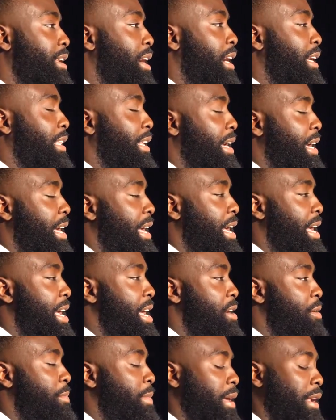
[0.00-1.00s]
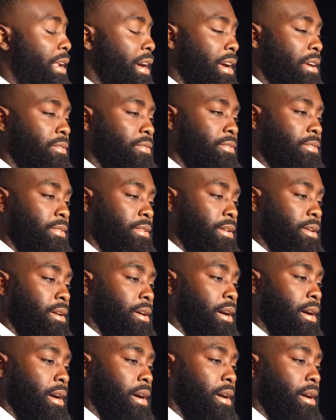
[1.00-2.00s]
knock that I had on my life.
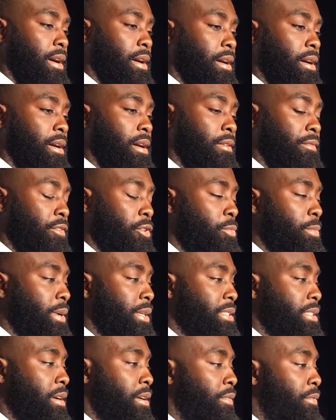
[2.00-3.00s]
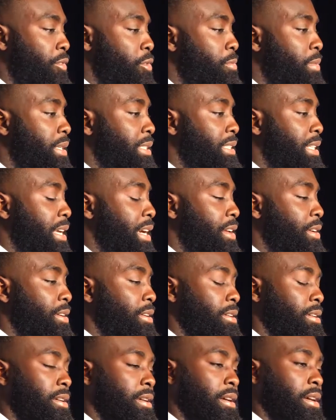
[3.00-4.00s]
A few months
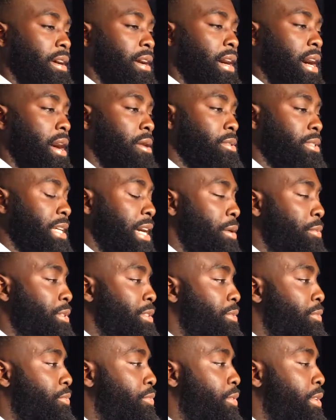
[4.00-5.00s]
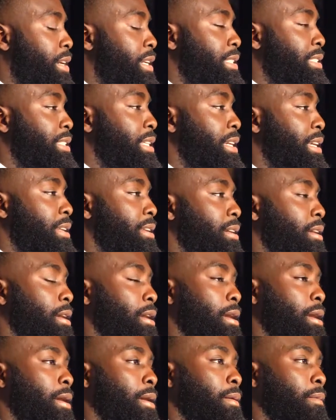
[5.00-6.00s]
later, I was out with some friends, and
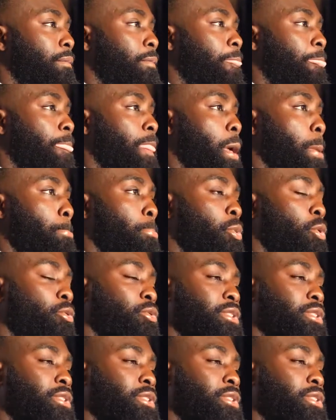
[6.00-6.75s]
we